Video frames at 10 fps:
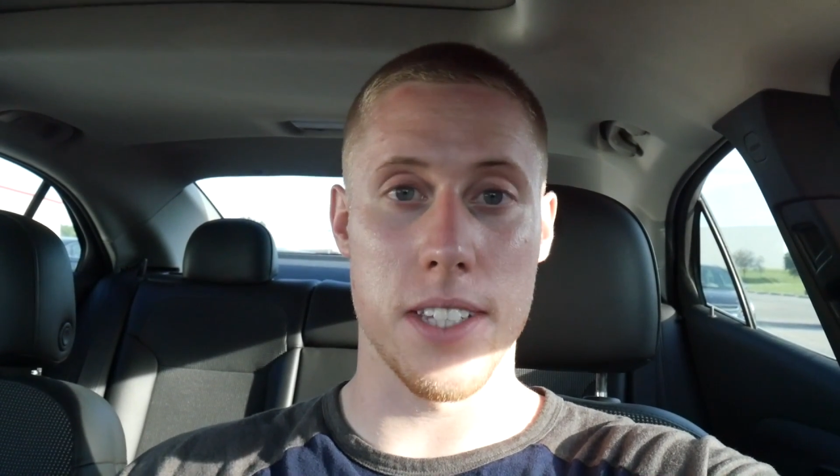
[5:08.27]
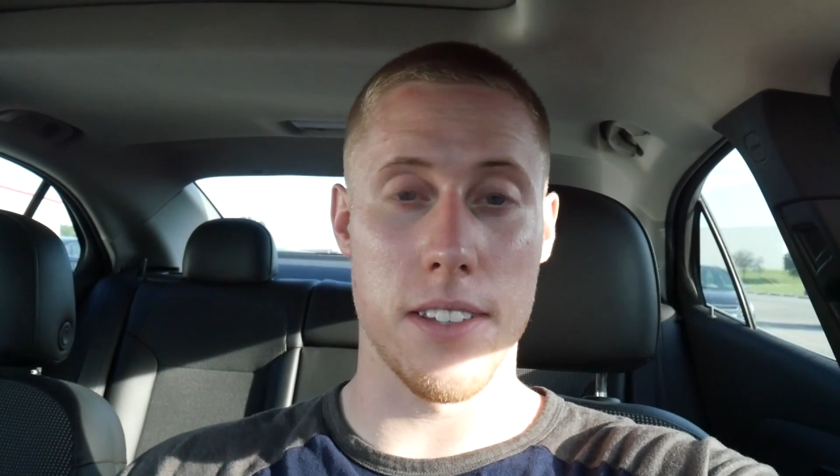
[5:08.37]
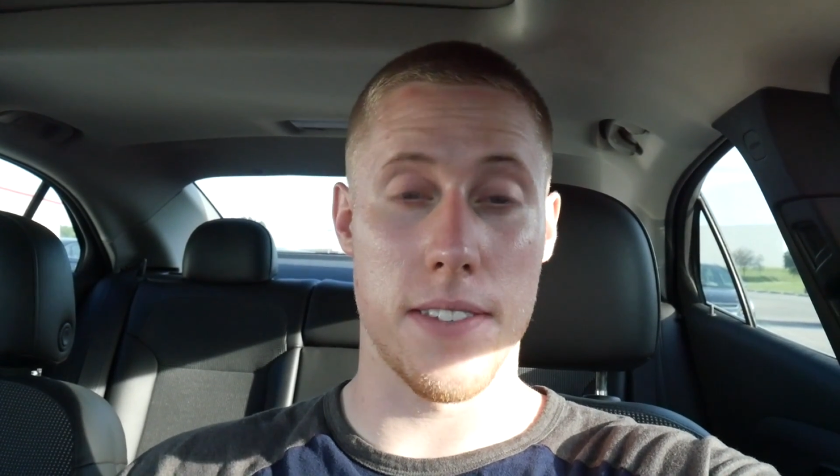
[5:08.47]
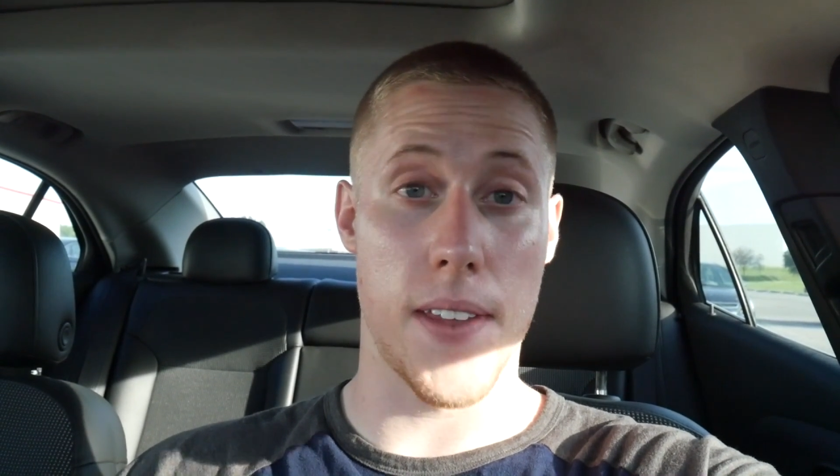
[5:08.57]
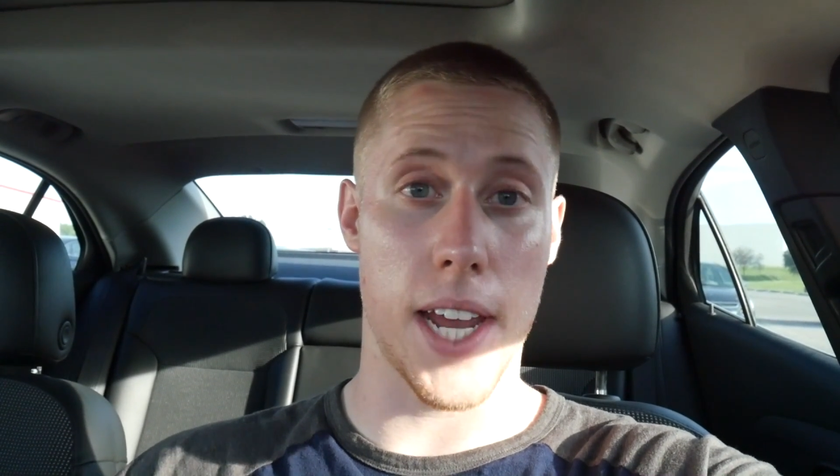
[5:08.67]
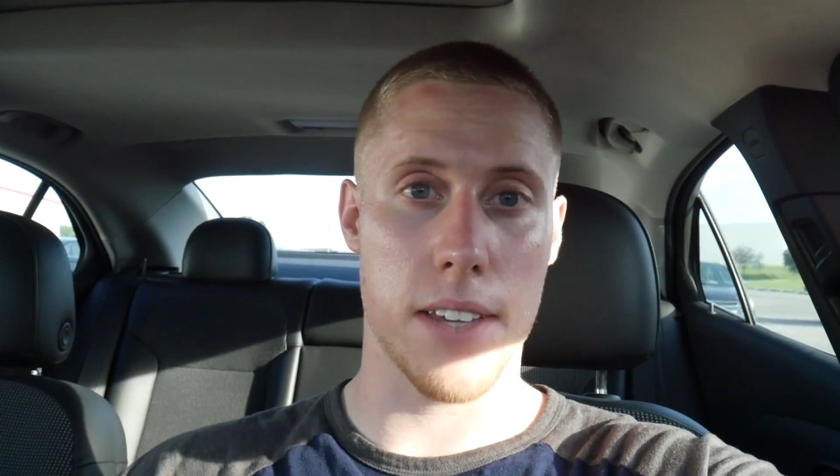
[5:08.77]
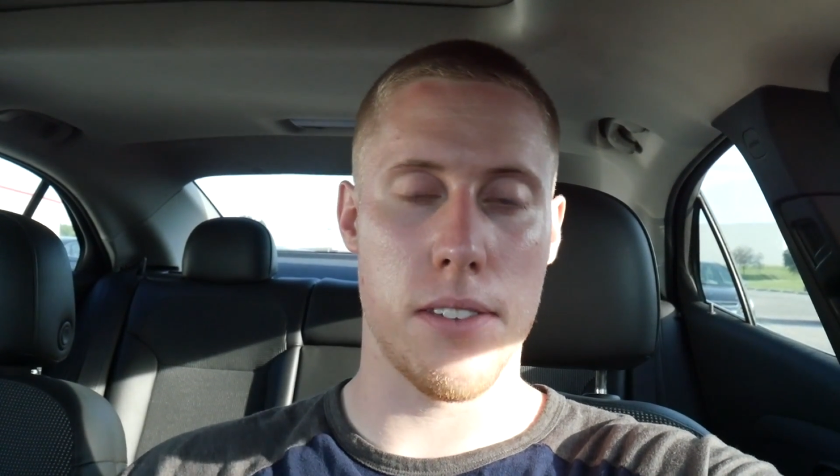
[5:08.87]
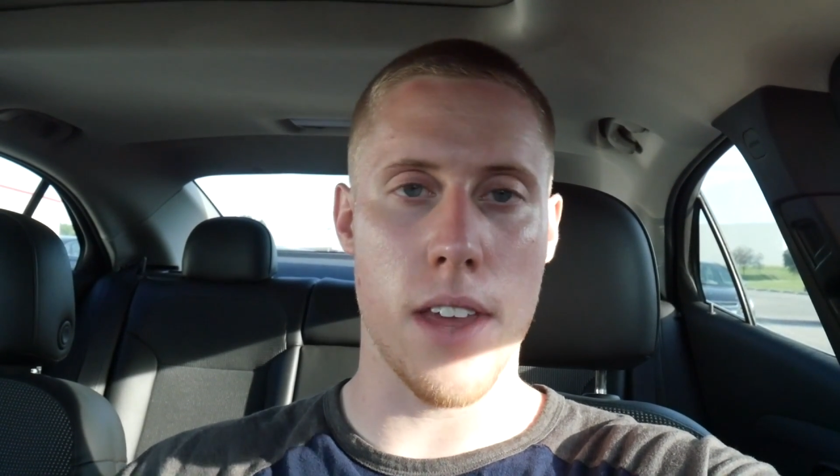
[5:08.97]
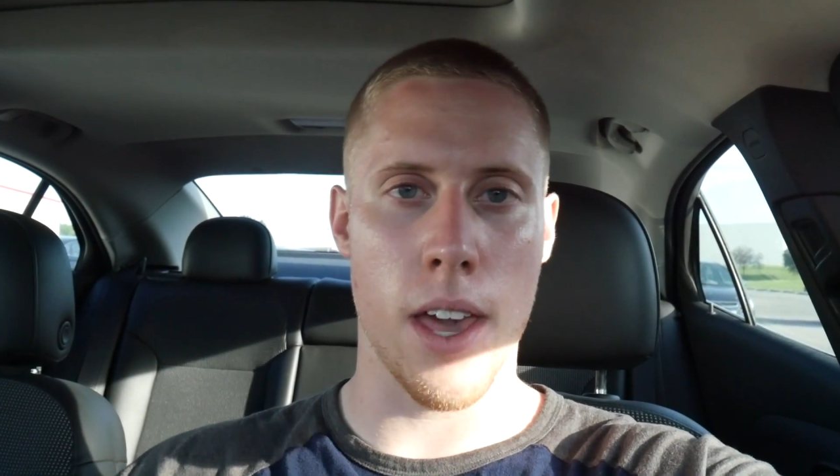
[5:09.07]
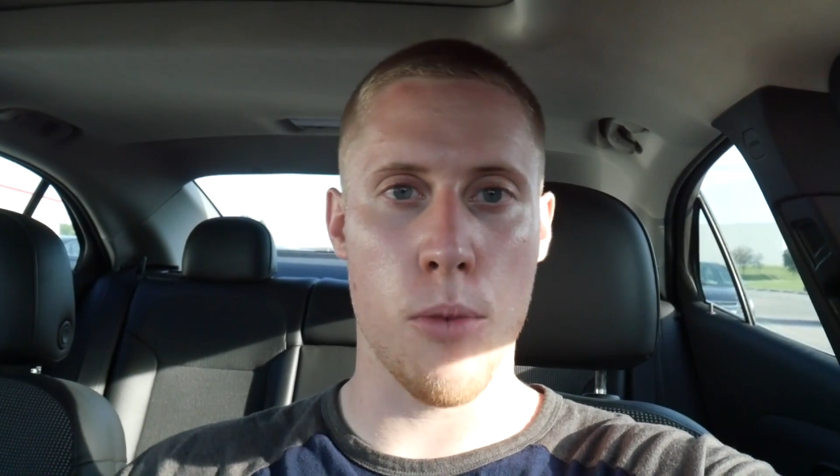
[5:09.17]
This is the
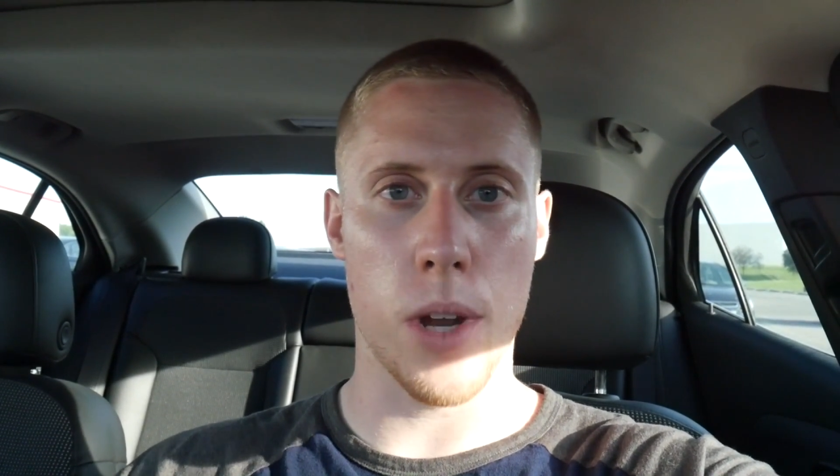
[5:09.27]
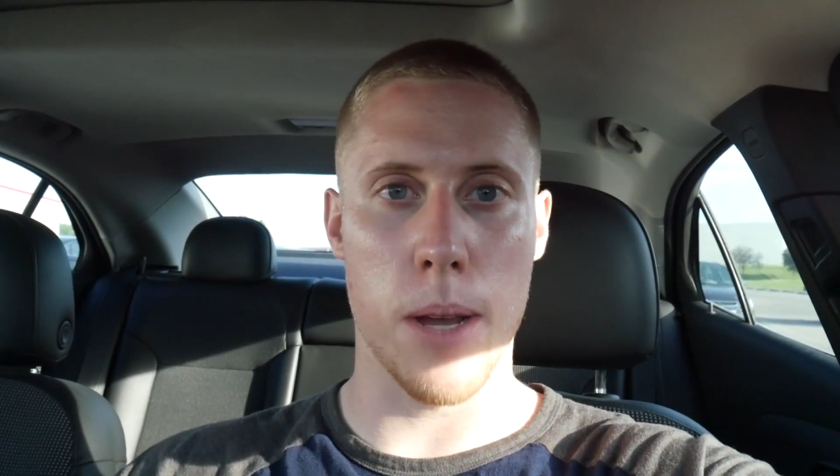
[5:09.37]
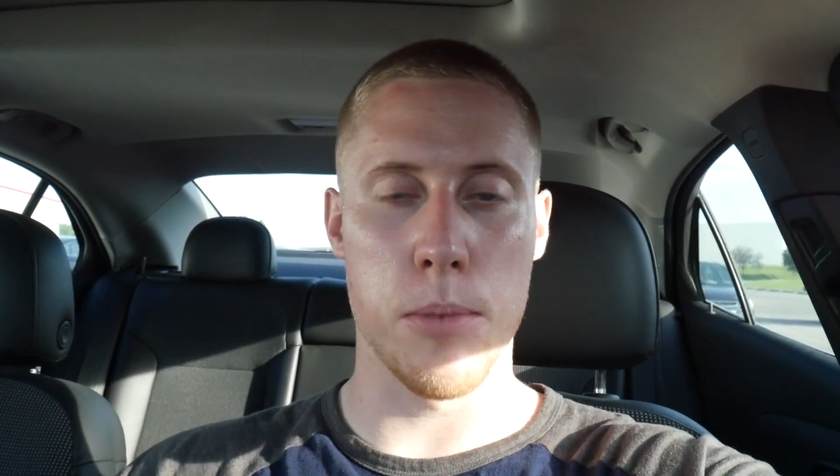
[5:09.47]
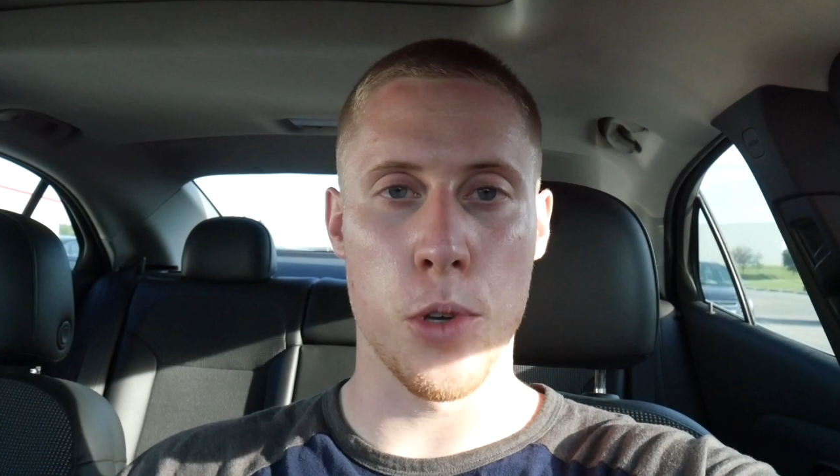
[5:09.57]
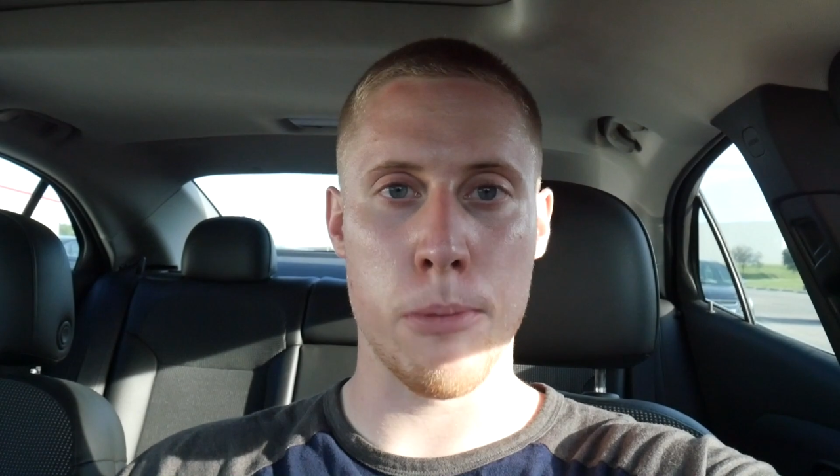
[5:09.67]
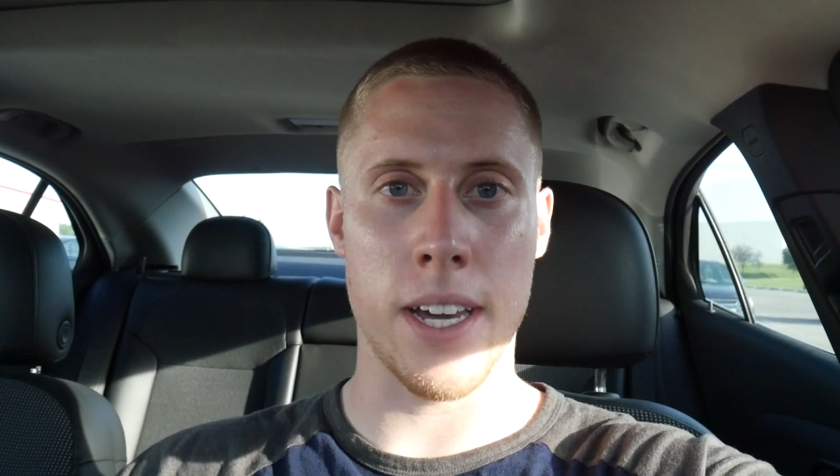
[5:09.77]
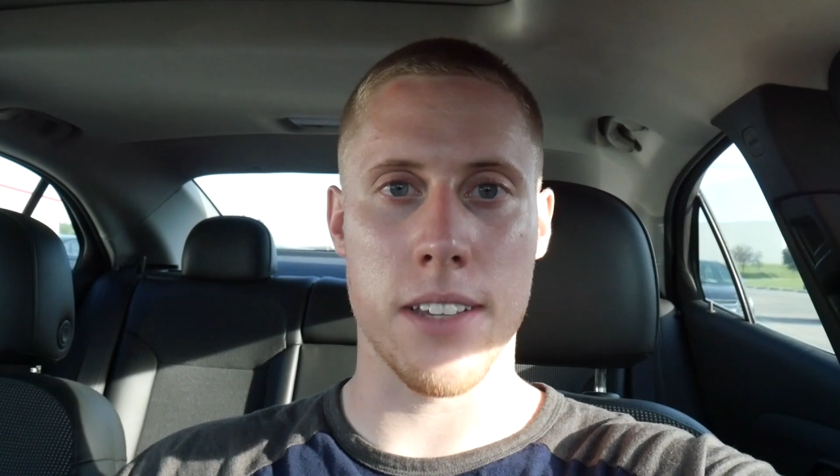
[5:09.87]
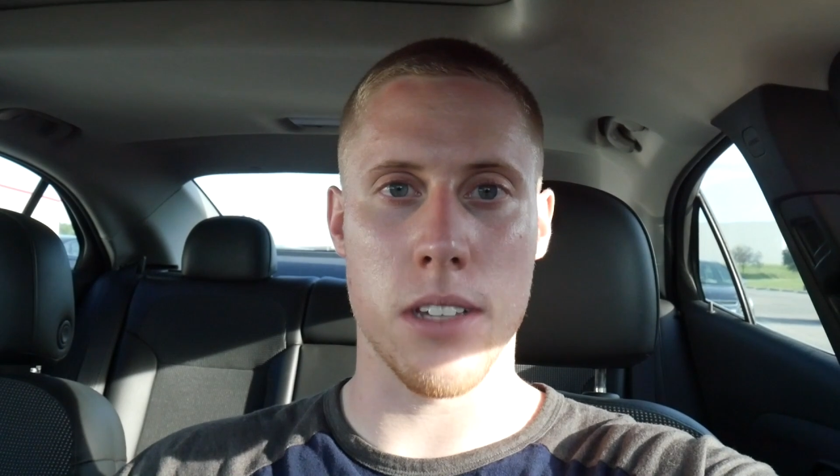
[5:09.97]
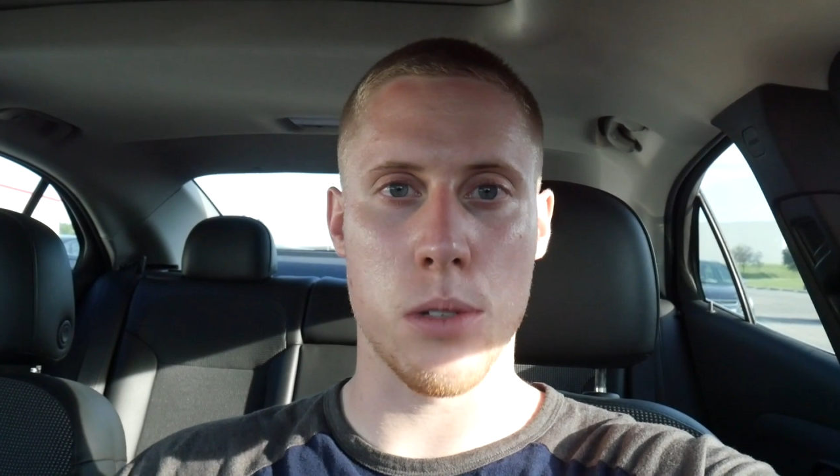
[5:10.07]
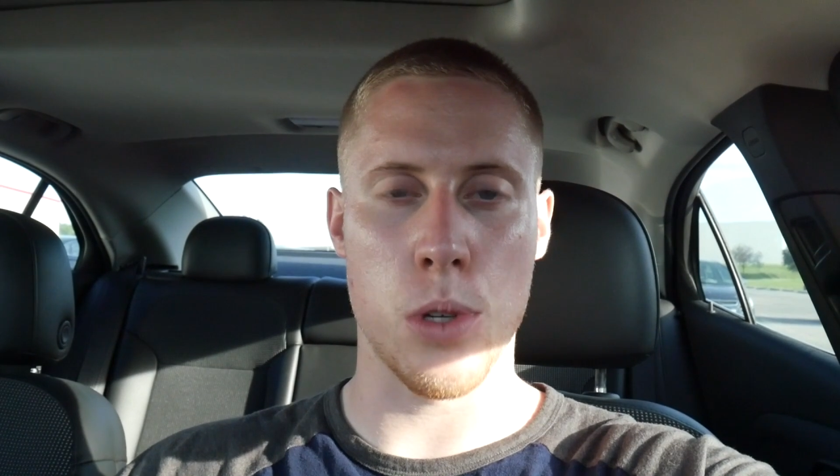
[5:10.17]
next day when I'm doing my
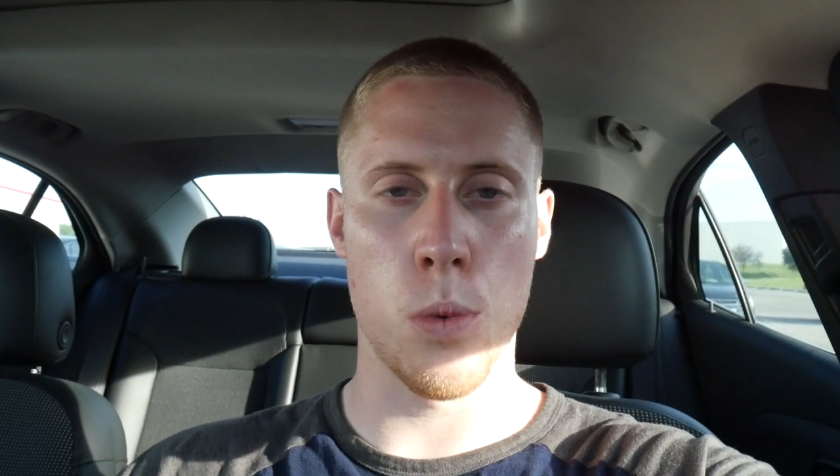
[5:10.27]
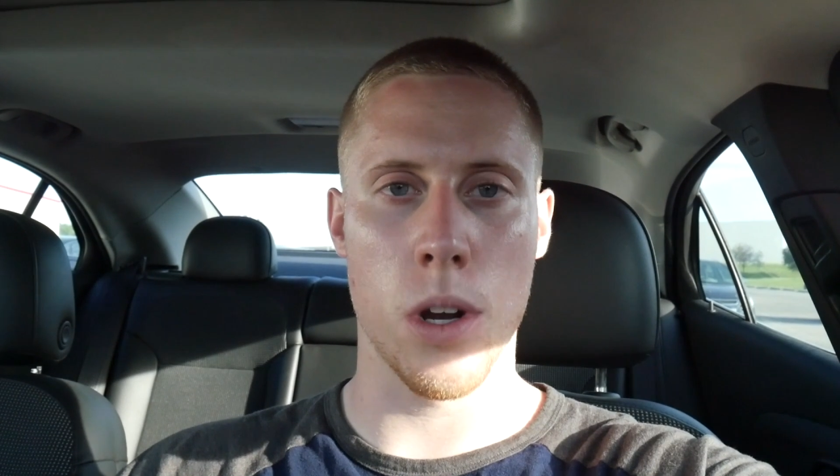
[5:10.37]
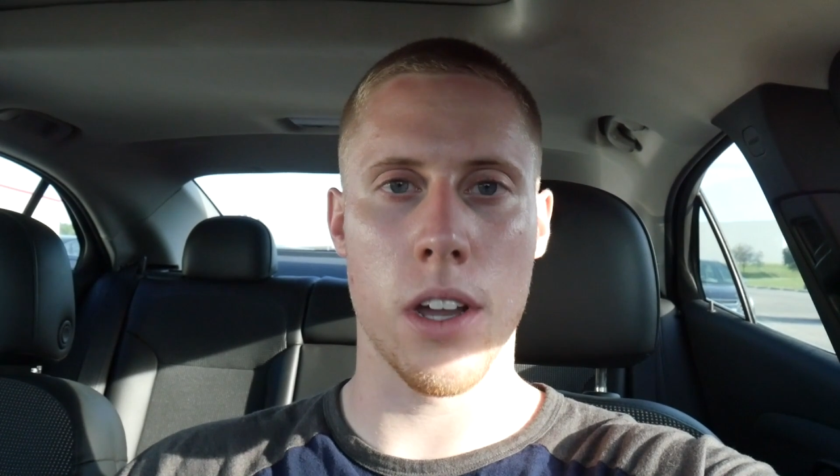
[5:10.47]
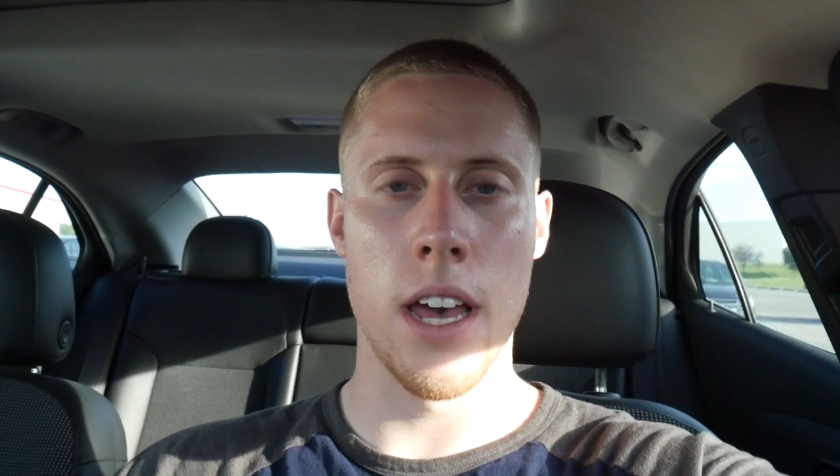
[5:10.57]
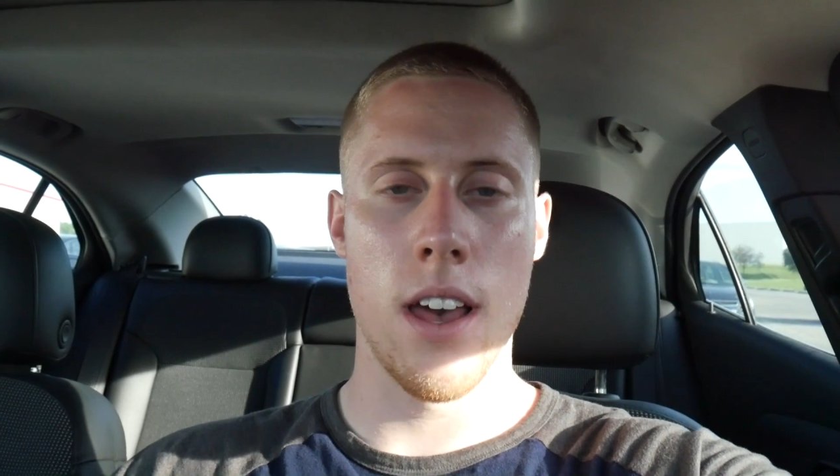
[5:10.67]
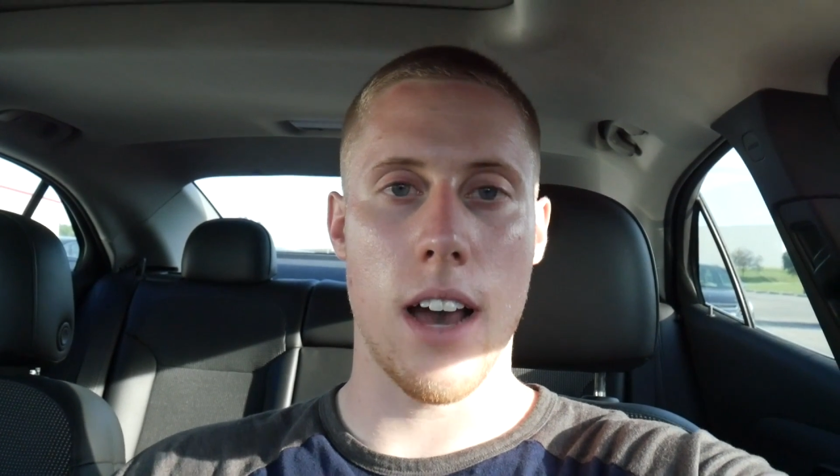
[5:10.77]
accessory work.